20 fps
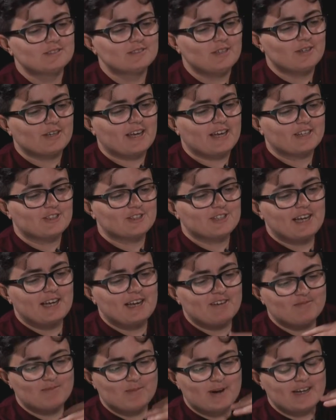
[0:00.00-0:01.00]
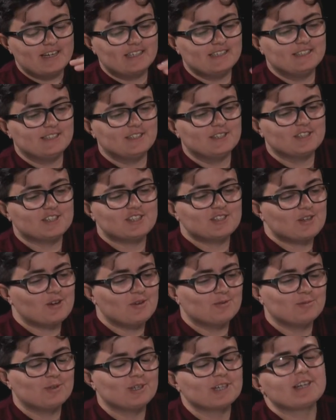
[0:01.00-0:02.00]
Okay, because I have my ideas
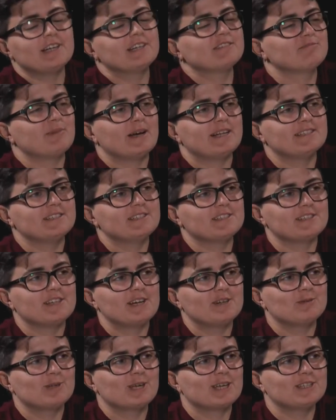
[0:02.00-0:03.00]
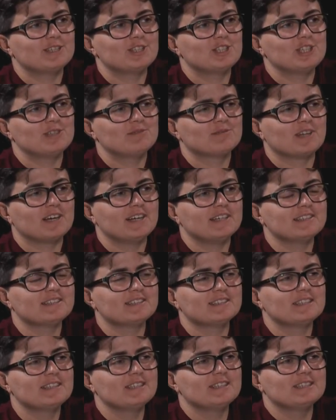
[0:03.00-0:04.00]
on work-life balance and how we can achieve that.
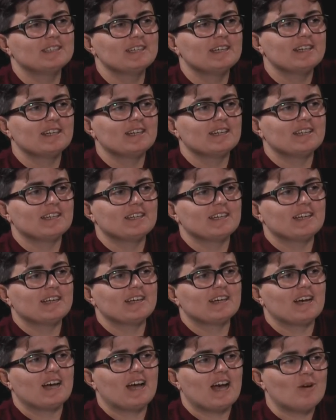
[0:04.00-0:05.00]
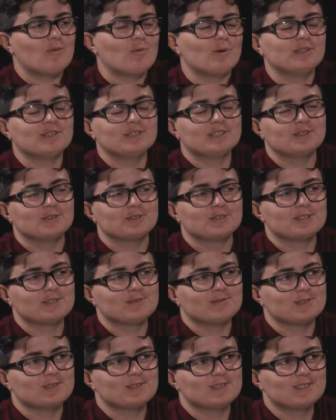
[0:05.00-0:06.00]
What are yours
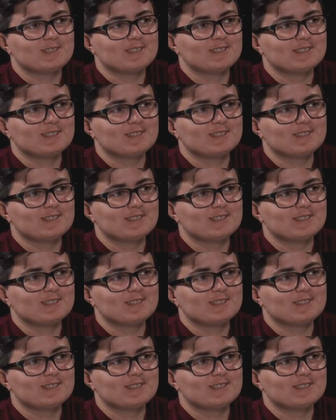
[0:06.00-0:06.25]
first?